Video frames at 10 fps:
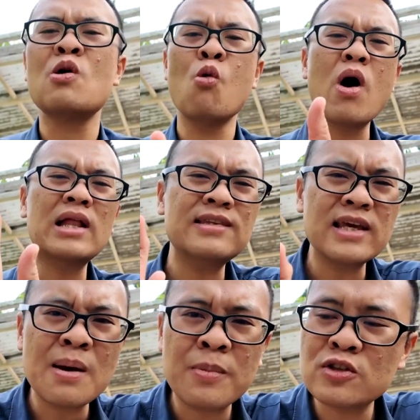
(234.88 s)
One
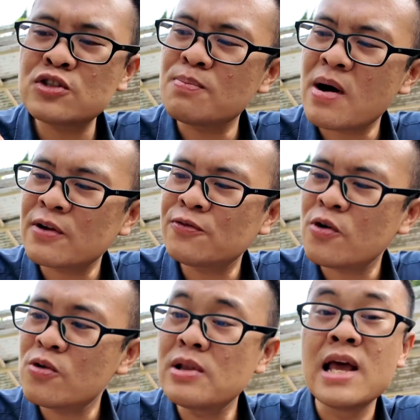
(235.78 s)
thing about
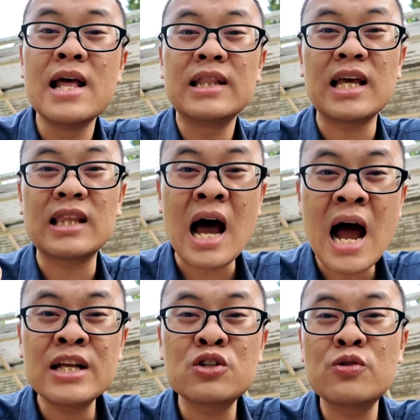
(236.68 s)
smartphone that
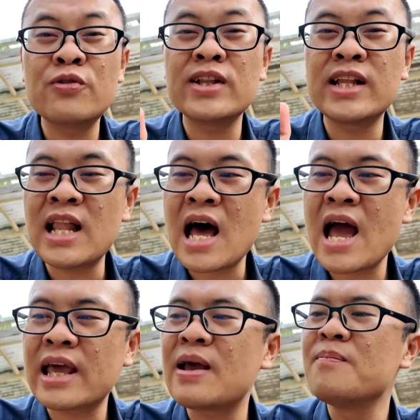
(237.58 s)
I don't really
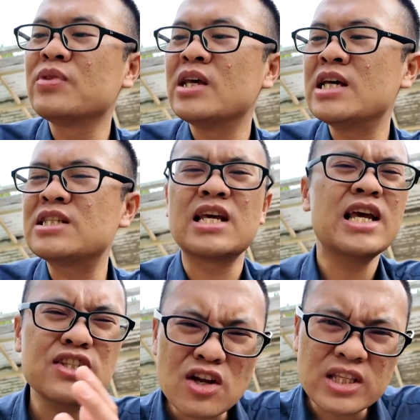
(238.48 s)
like is
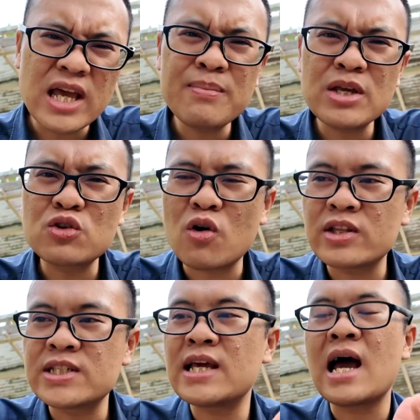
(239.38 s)
it's not the image
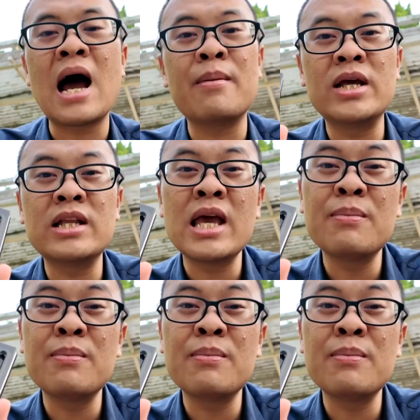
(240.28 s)
quality. I mean,